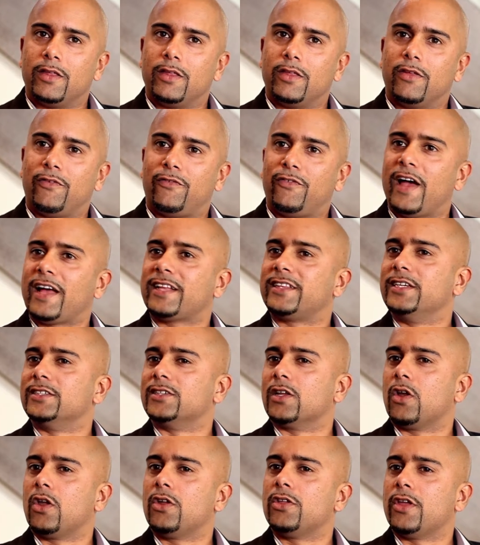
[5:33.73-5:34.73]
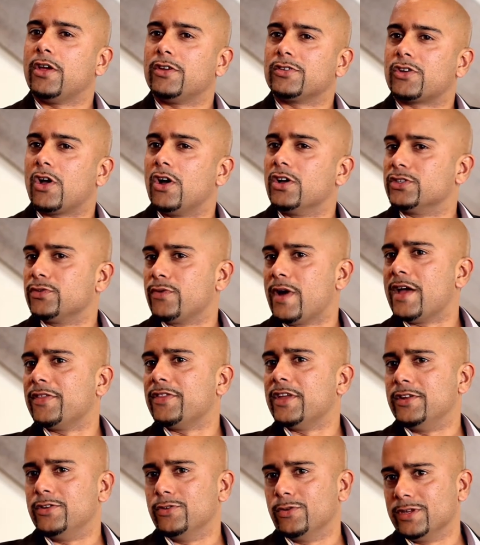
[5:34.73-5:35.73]
the fact is a lot of those guys are out
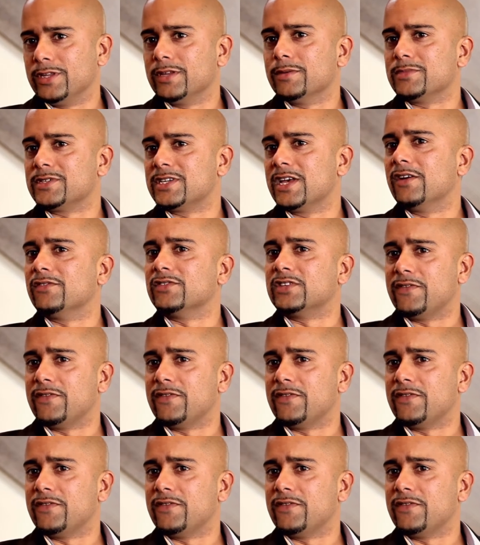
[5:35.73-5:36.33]
there doing it themselves.